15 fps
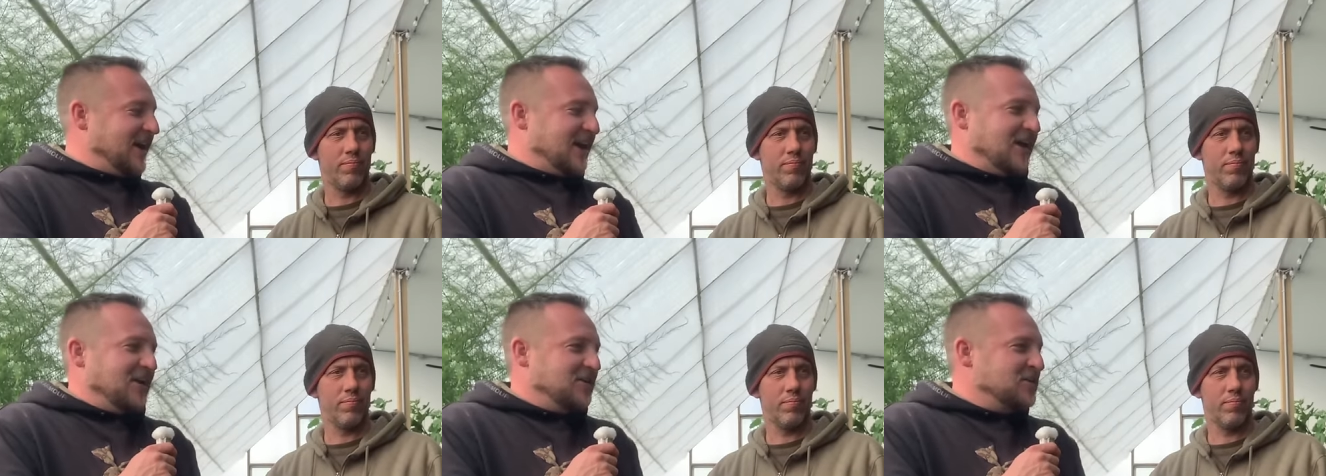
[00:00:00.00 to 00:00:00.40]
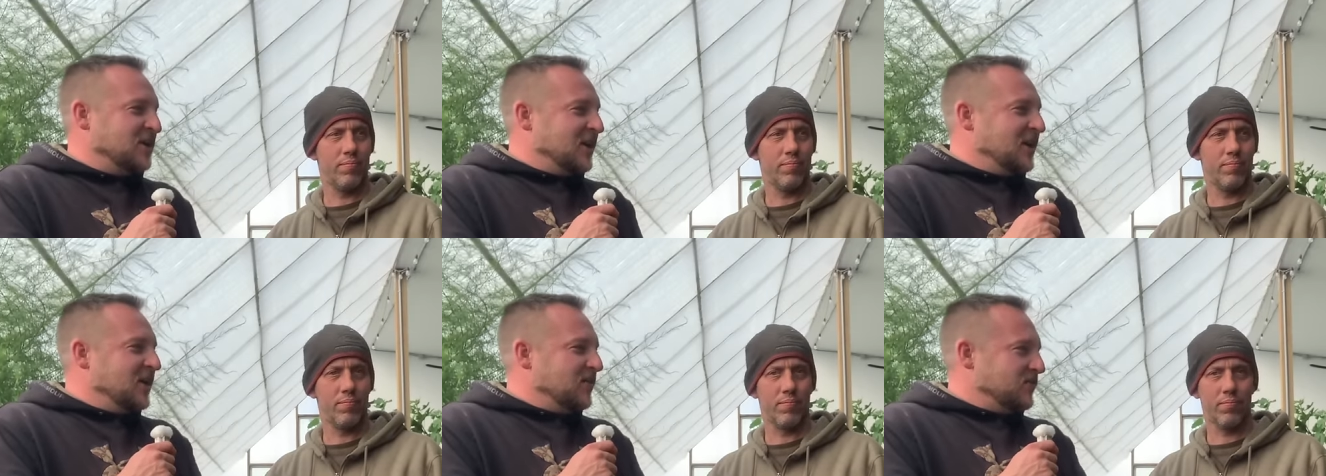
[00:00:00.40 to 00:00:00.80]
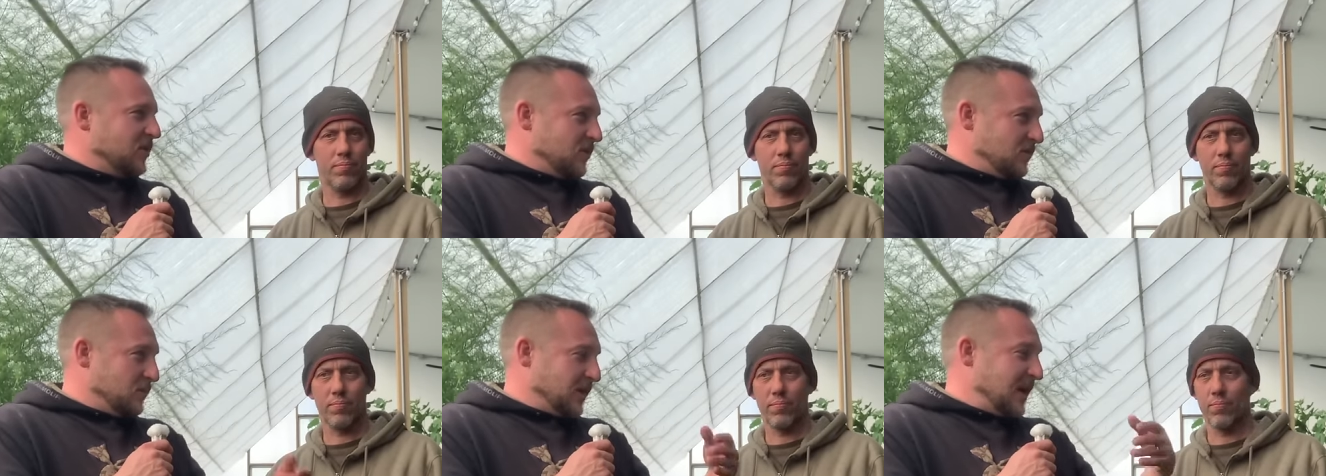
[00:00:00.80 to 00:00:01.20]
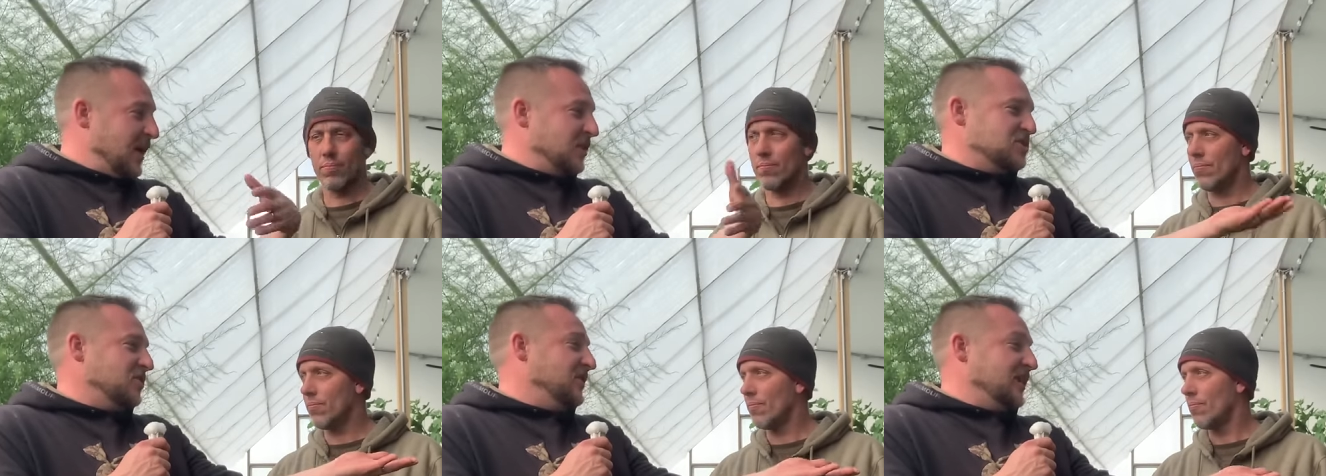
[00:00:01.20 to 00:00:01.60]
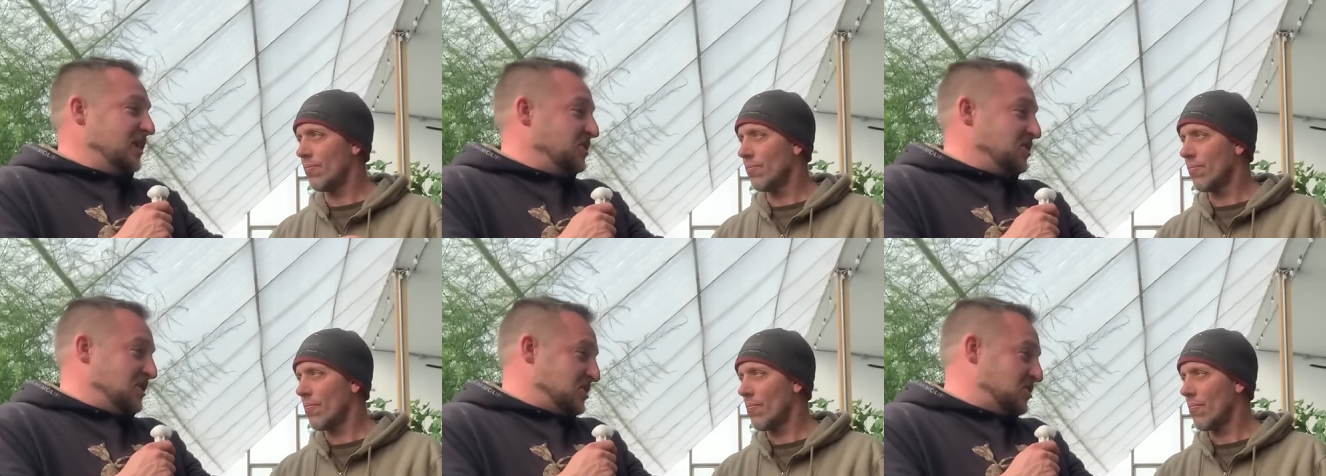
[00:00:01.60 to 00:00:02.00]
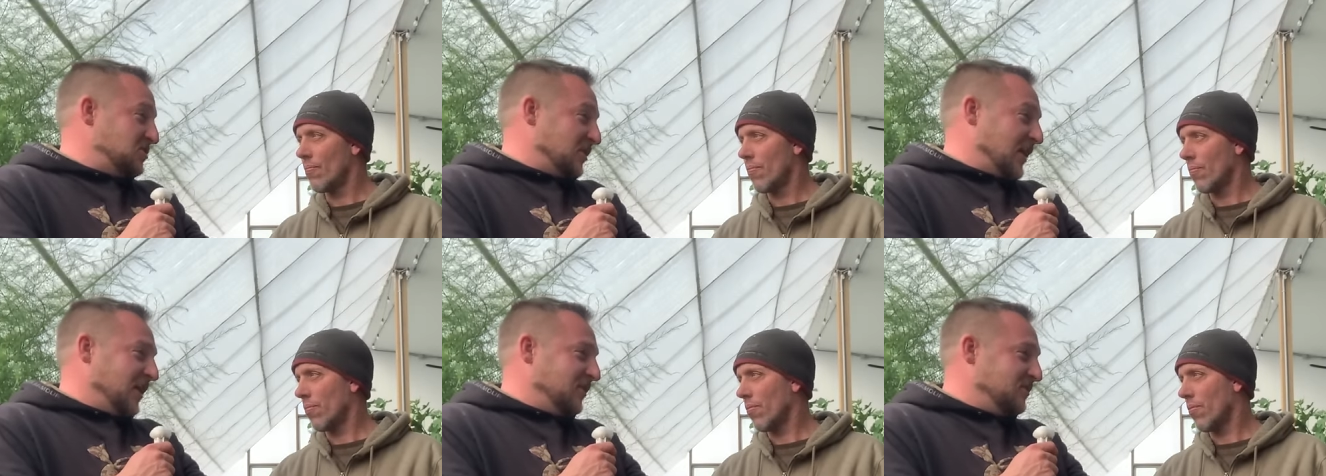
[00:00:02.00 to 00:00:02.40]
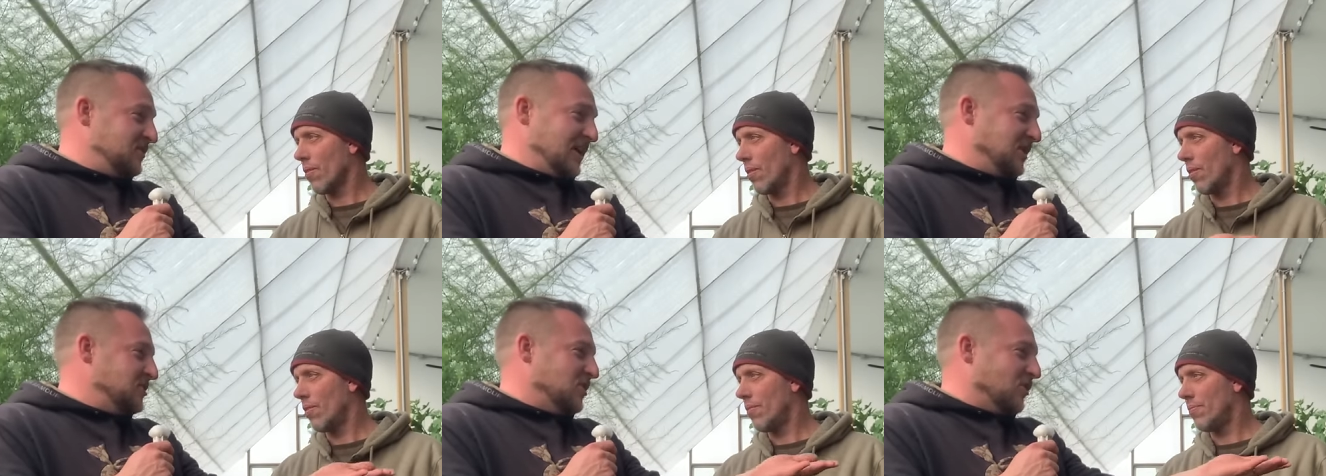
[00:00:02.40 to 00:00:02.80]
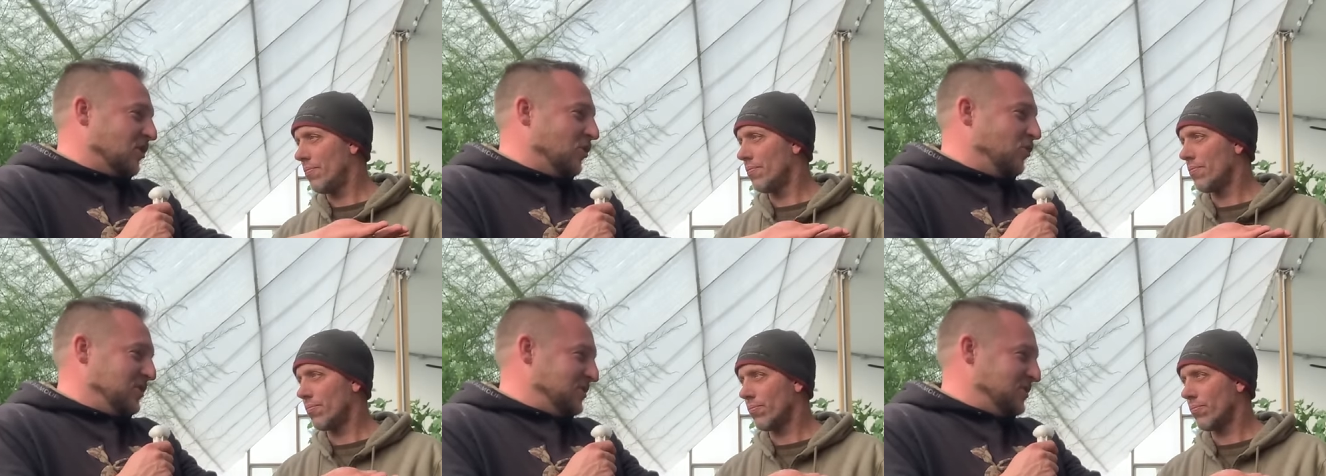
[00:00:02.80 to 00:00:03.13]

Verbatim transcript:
Speaker 1: And they're, bananas are the easiest thing thing to grow.